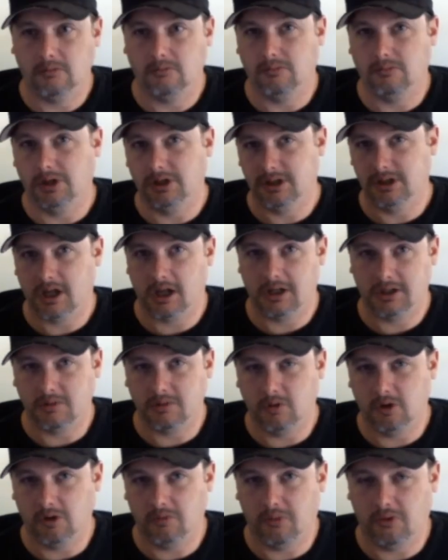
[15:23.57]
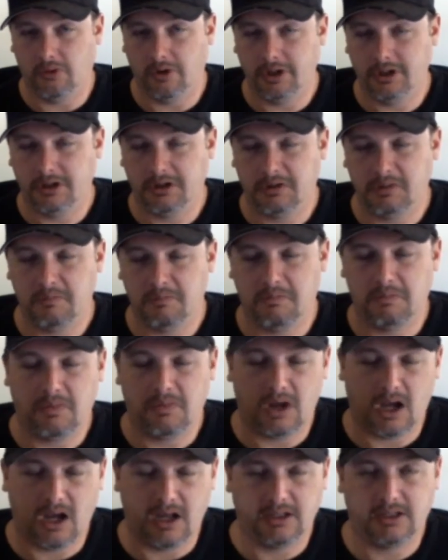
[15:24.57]
but it's got some good points.
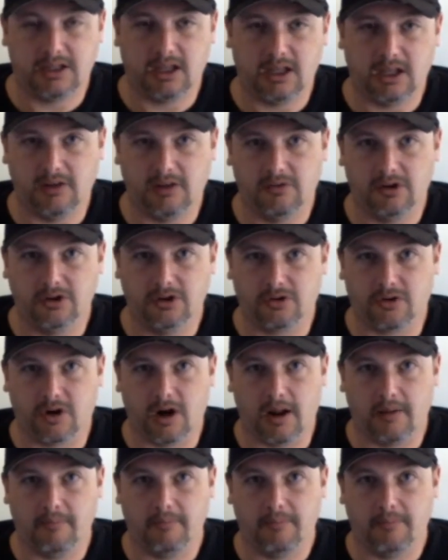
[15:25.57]
I say give it a try.